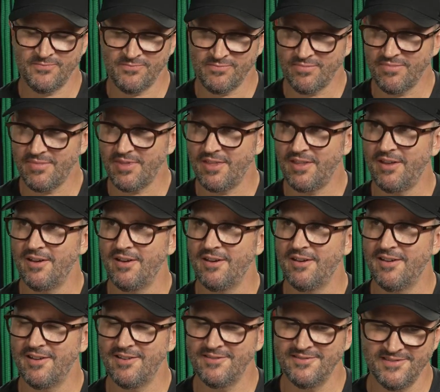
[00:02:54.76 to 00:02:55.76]
were actually
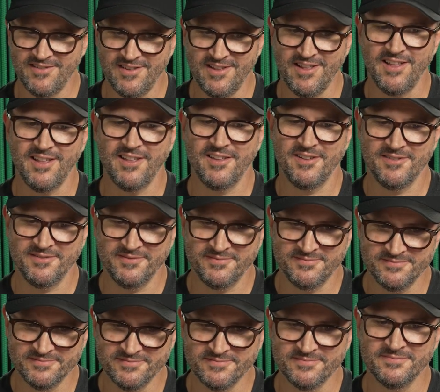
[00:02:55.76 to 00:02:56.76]
given a choice to opt
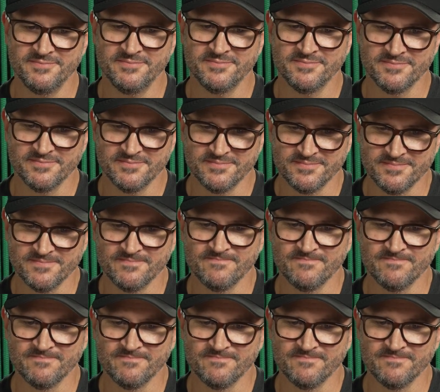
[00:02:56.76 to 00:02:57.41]
in or out of